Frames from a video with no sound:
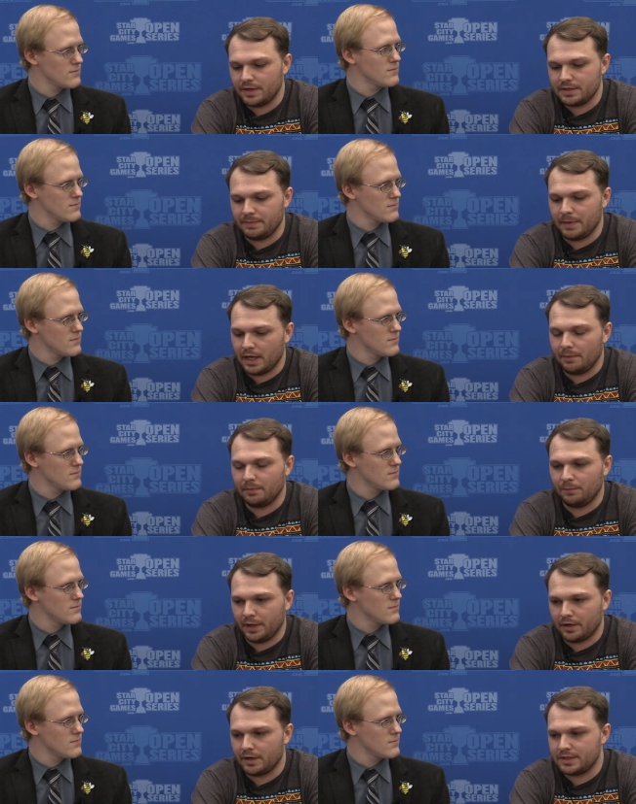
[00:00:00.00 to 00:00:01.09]
Speaker 1: is, being able to
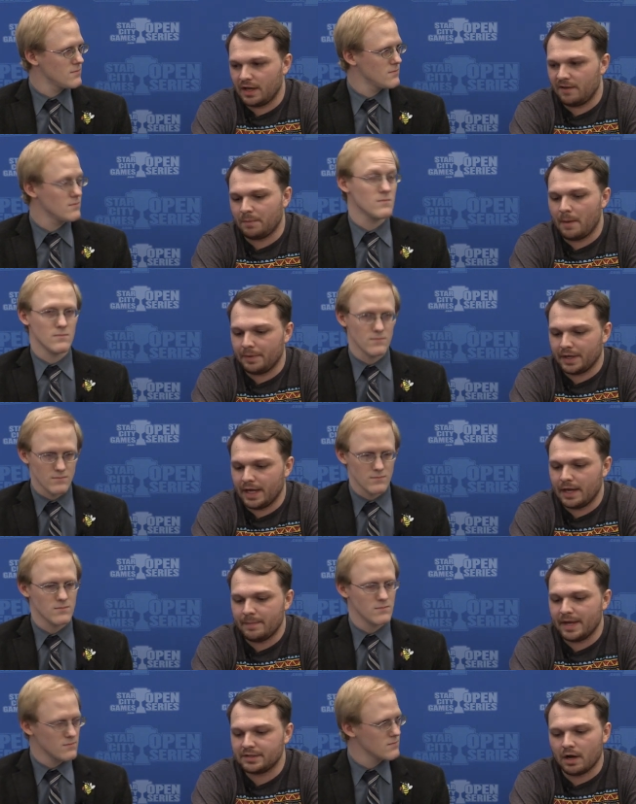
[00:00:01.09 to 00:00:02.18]
flicker itself, pumping it. It
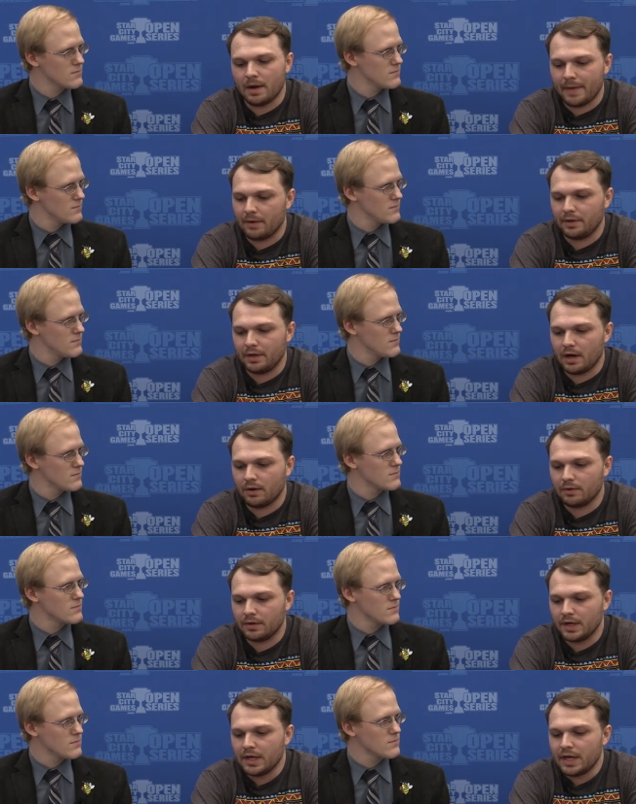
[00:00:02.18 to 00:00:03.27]
makes combat really awkward.
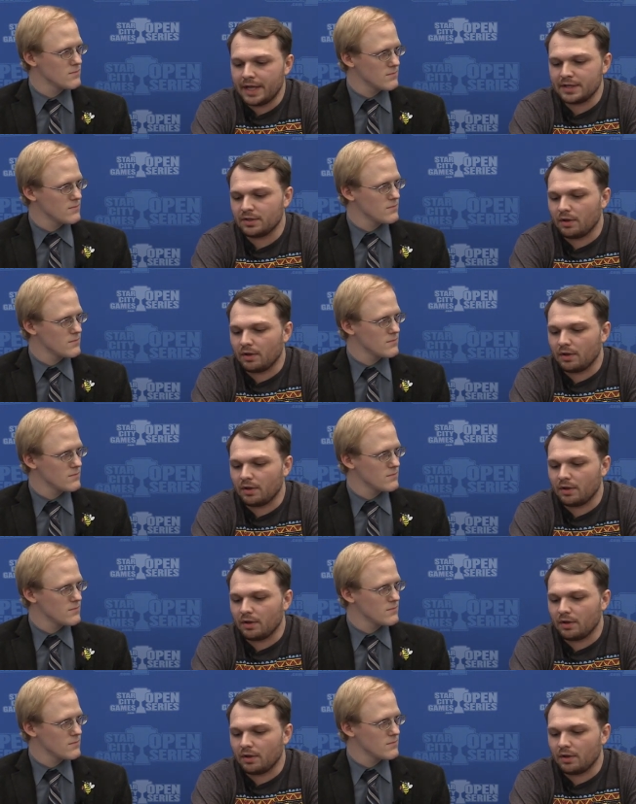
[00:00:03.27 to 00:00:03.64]
It does a